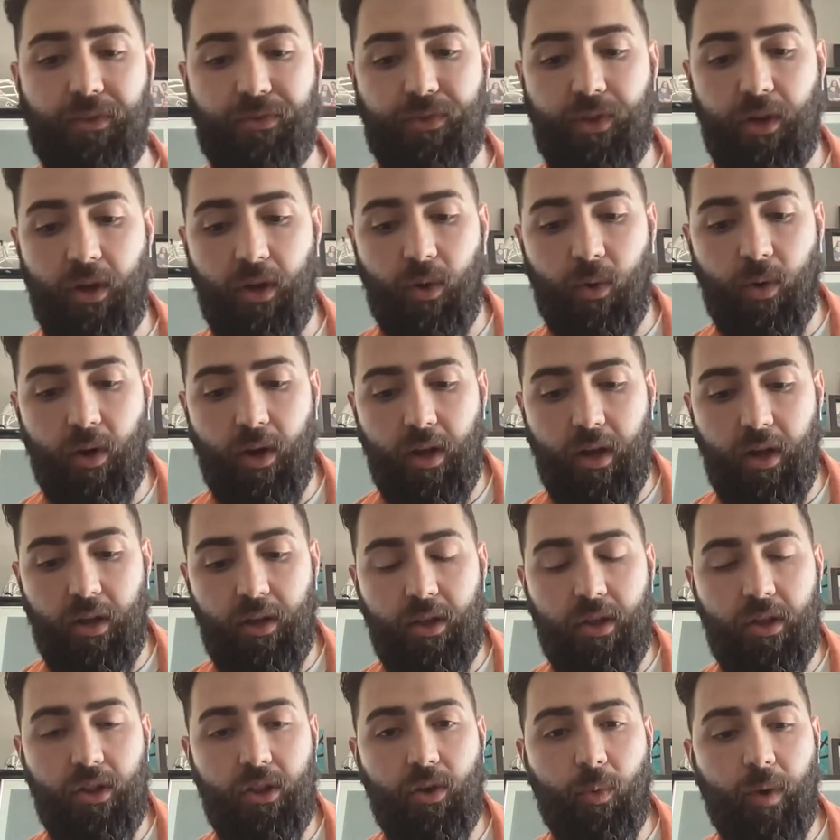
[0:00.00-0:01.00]
So
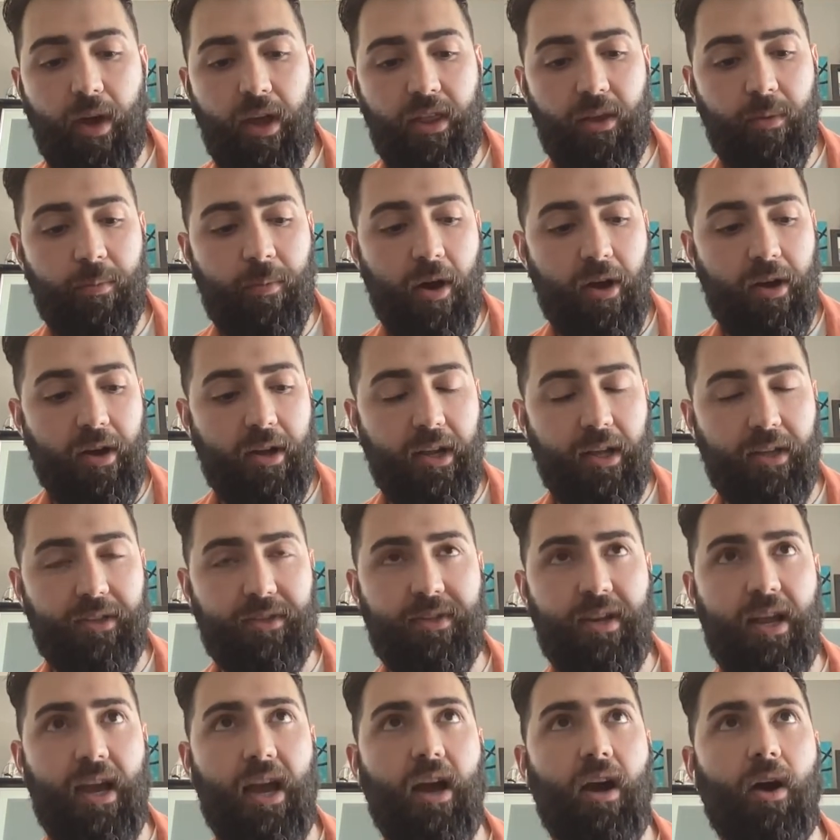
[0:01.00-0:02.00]
the way the market
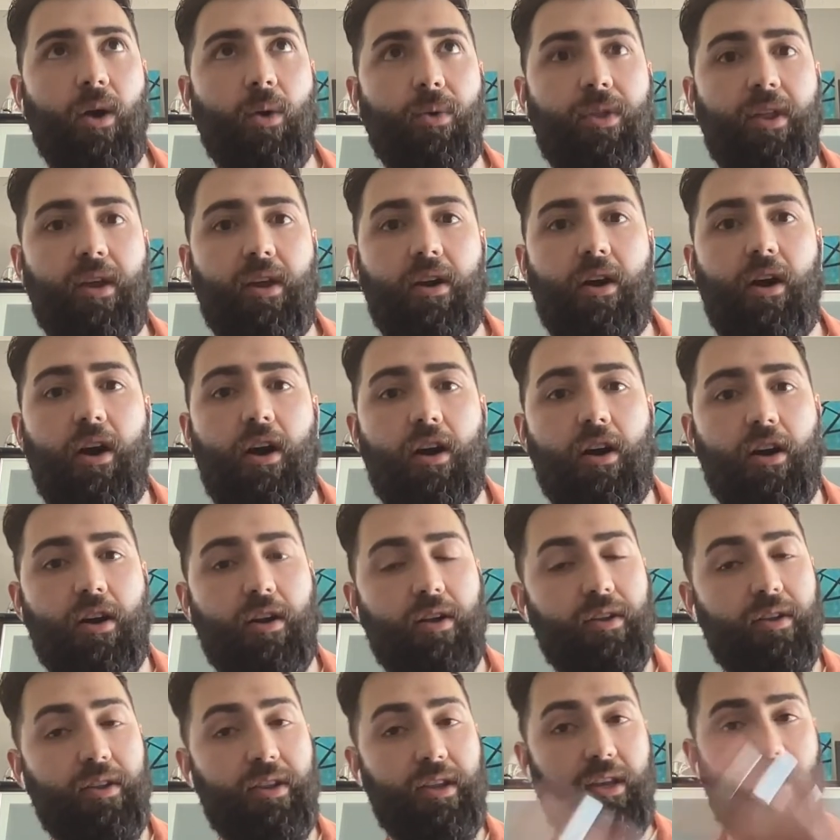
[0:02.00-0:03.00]
is now, there
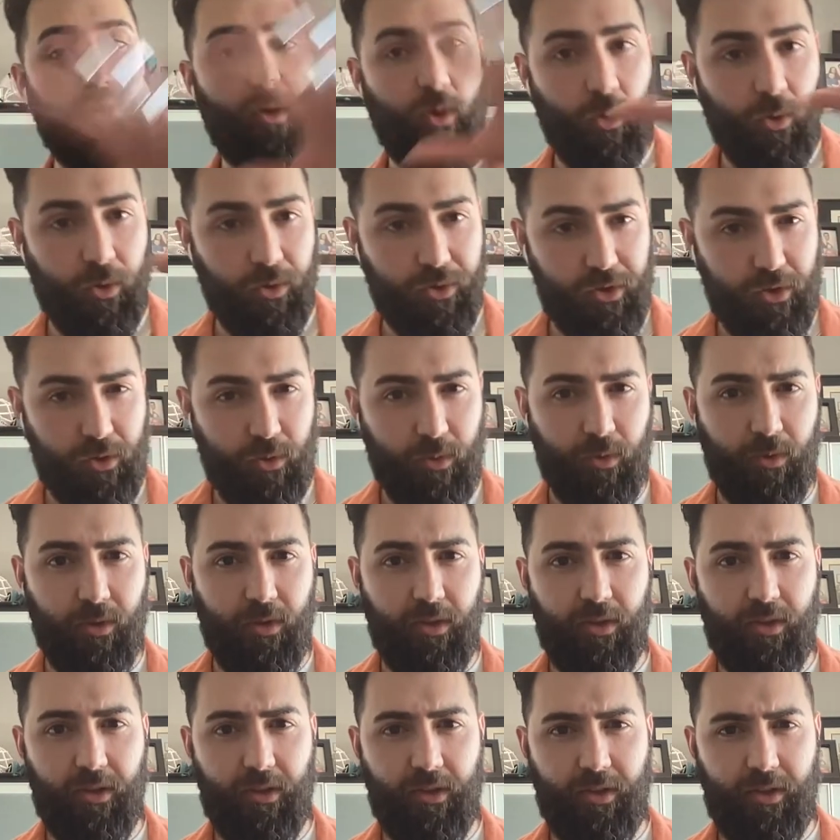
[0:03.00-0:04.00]
are the old
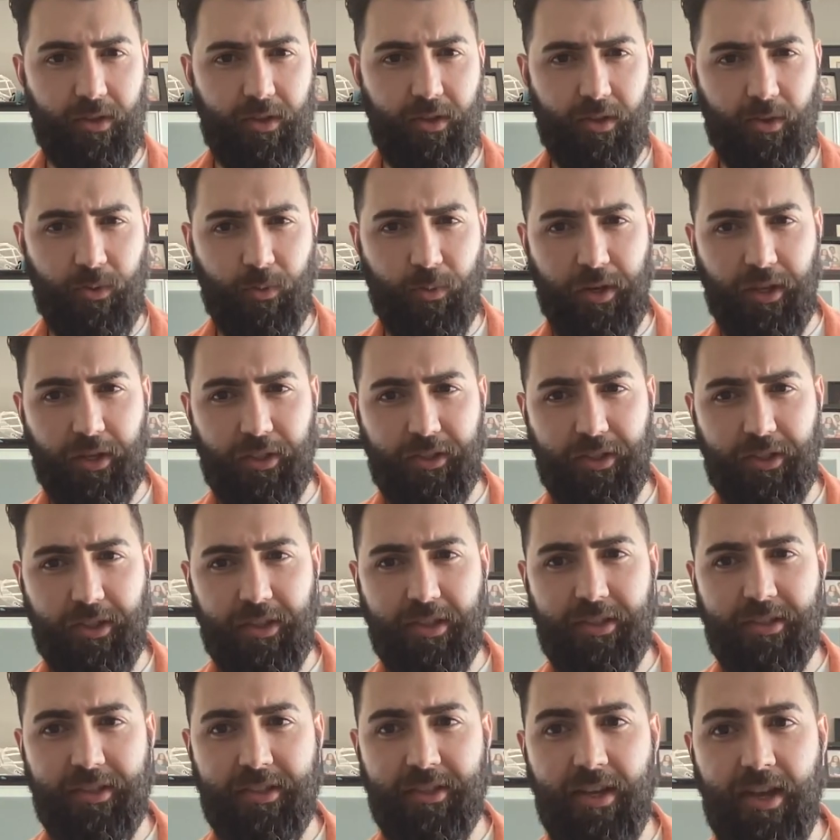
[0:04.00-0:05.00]
school
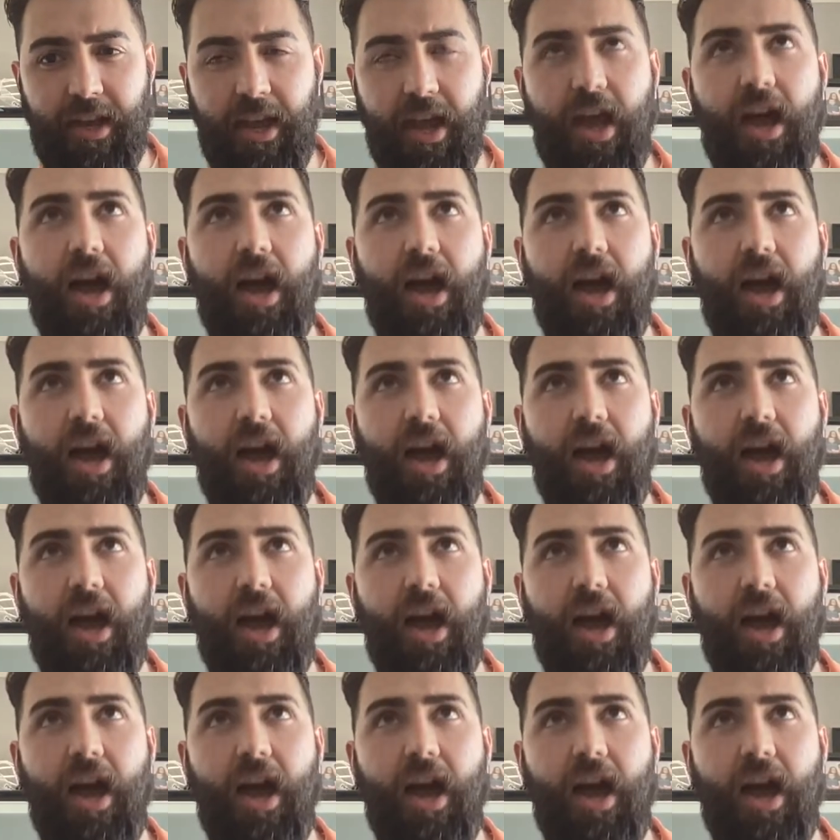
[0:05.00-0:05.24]
realtors